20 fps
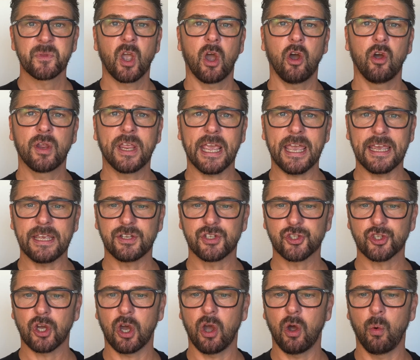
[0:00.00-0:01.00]
Okay,
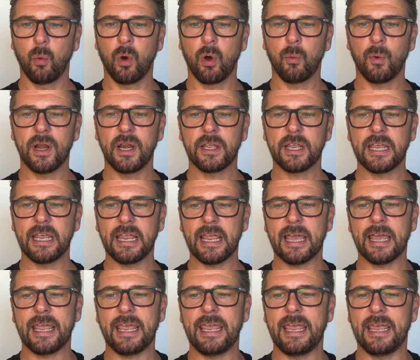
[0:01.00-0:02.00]
so what we're looking
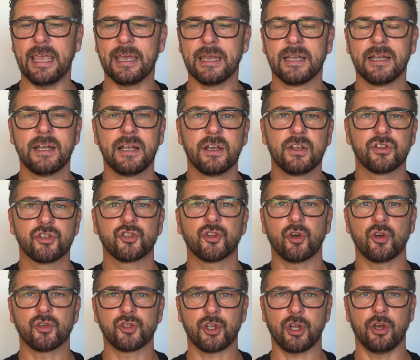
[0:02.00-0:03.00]
at here,
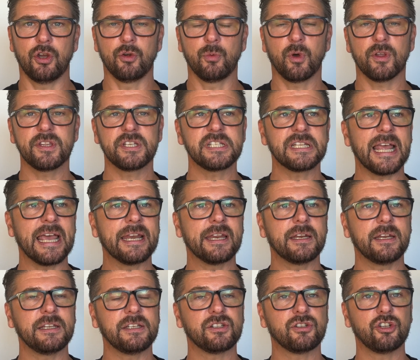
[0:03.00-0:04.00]
source code. What the standard
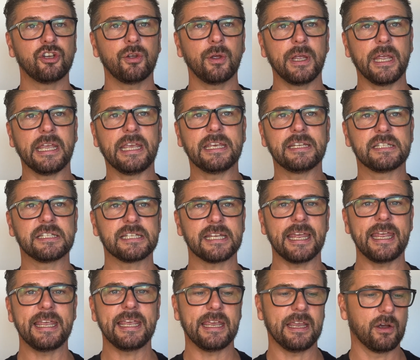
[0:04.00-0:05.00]
is doing is
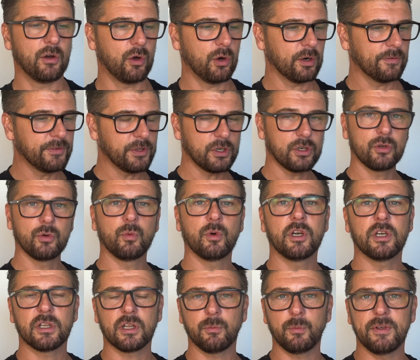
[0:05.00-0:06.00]
taking all of the good
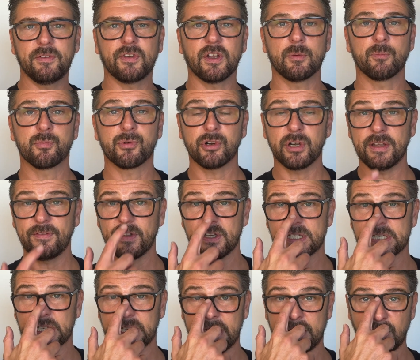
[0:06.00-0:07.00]
work that we've done
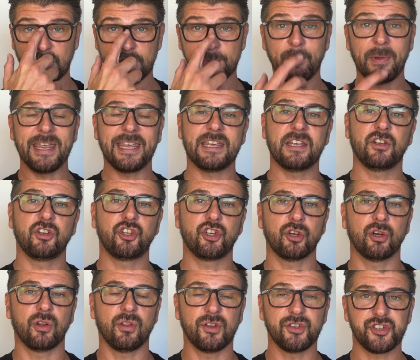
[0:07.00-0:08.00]
previously and just making
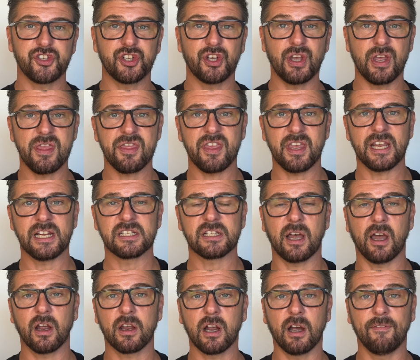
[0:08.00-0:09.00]
sure that certain things
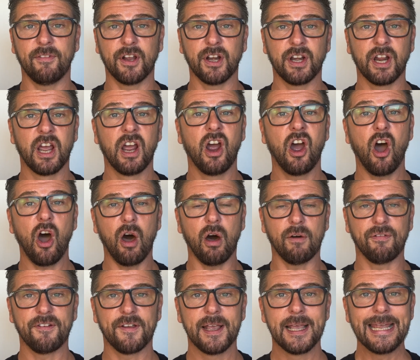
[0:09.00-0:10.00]
are covered
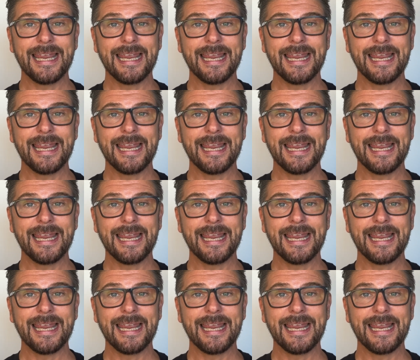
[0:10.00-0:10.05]
off.